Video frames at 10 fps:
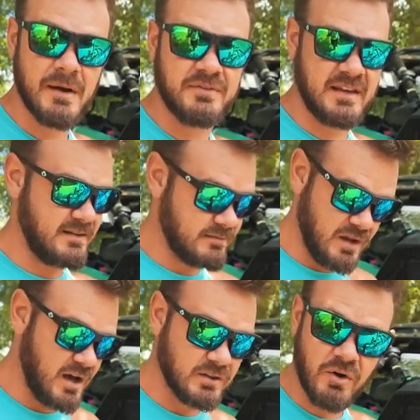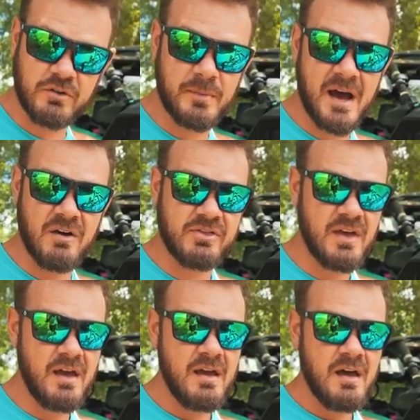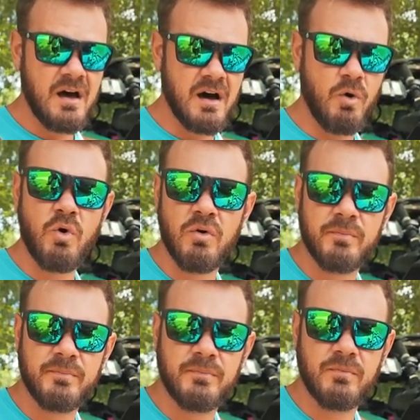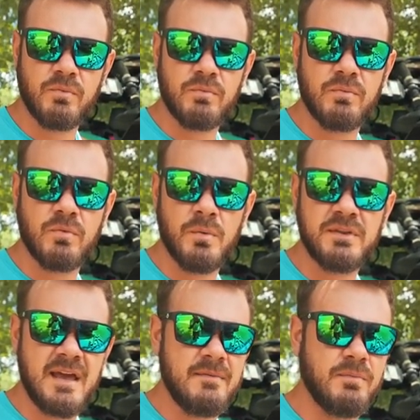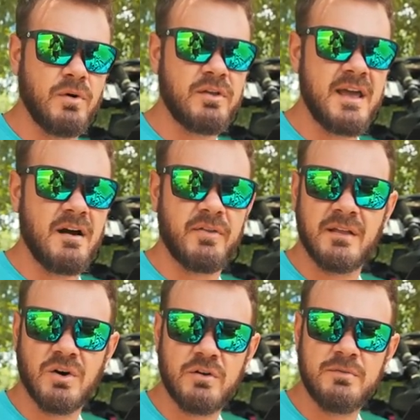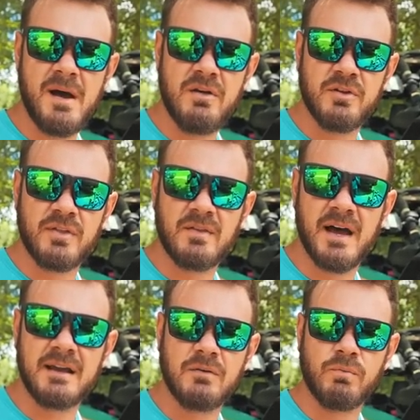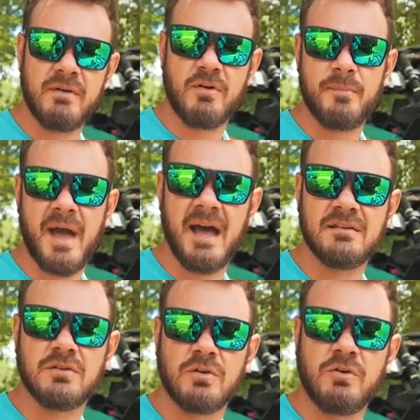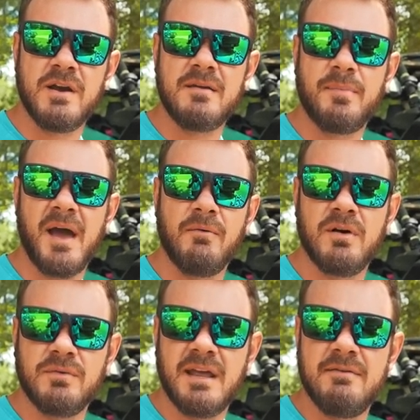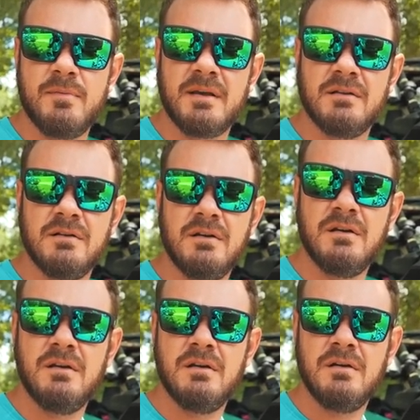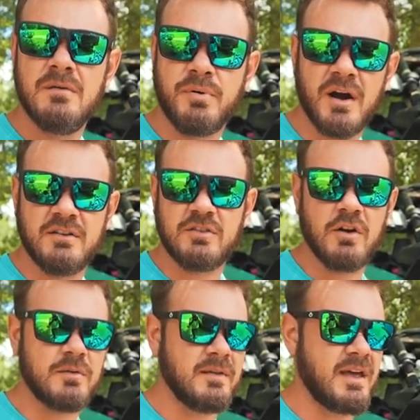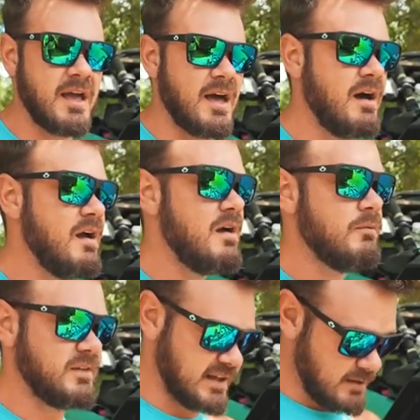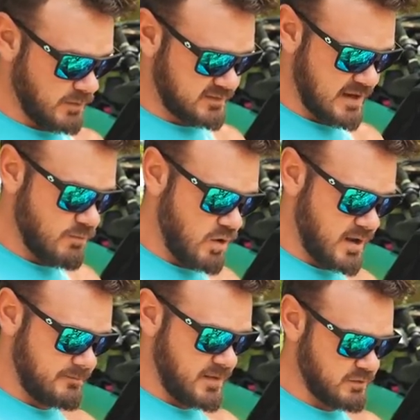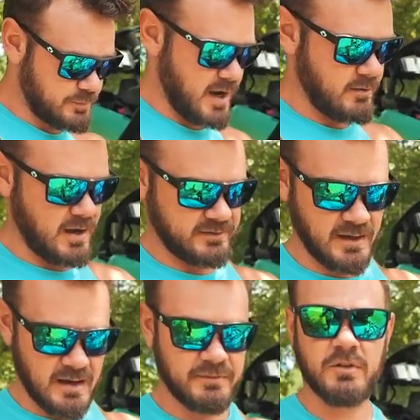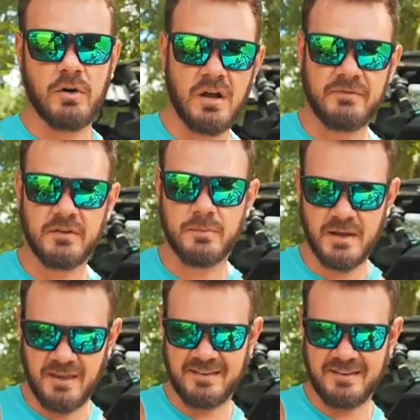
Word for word: We have seen uh, largemouth uh, or what would they? What are they? Are they largemouth? Are they like river bass or creek bass? What would they even be? Probably just largemouth. Probably just largemouth. Yeah, yeah. yeah. We seen we seen one. It was probably well, I say I started off this big.